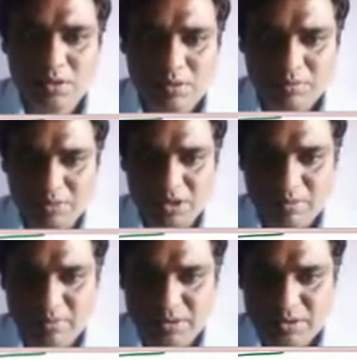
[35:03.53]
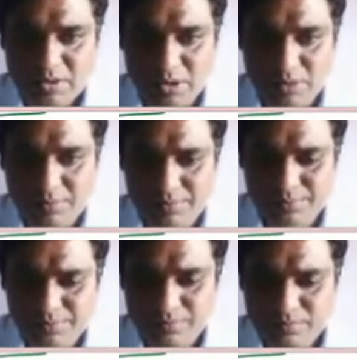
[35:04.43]
Millman's theorem.
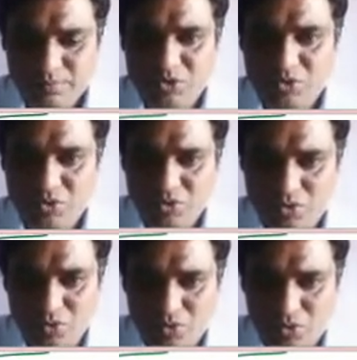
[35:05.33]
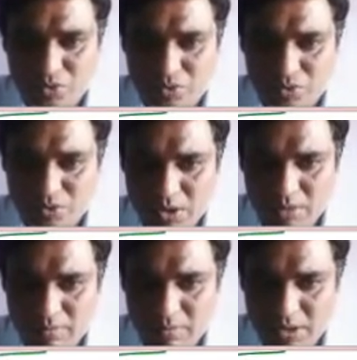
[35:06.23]
So
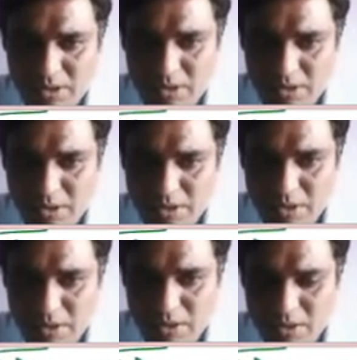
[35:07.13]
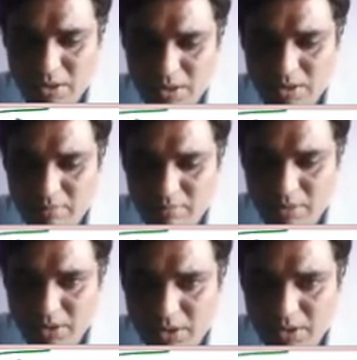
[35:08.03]
Millman's
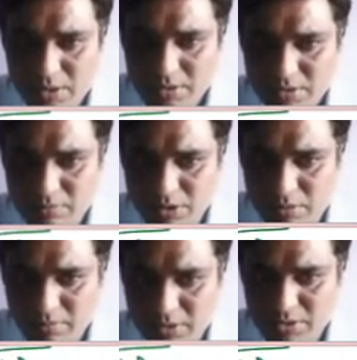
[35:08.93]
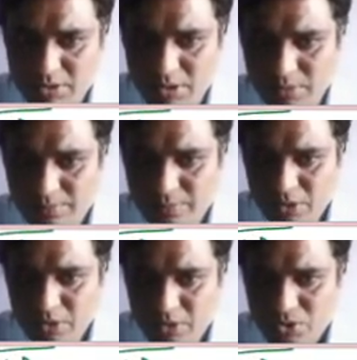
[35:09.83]
Millman's theorem.
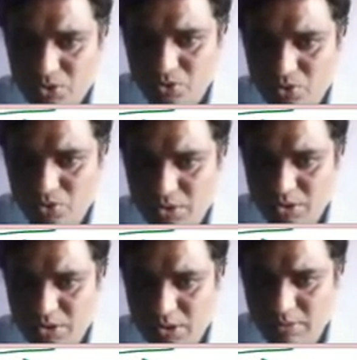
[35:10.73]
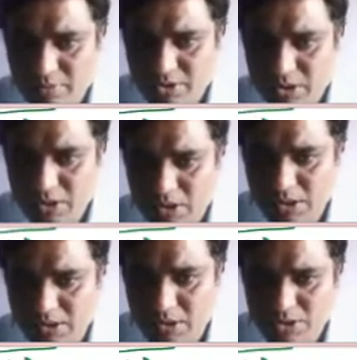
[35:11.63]
So this theorem
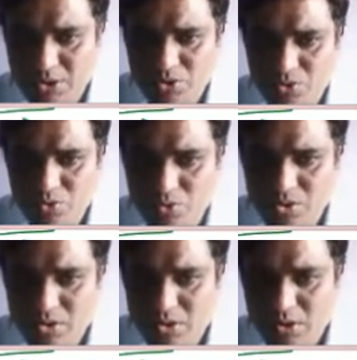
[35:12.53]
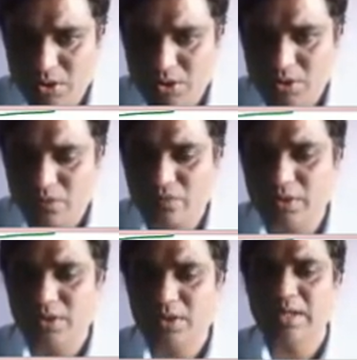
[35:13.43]
basically is used when I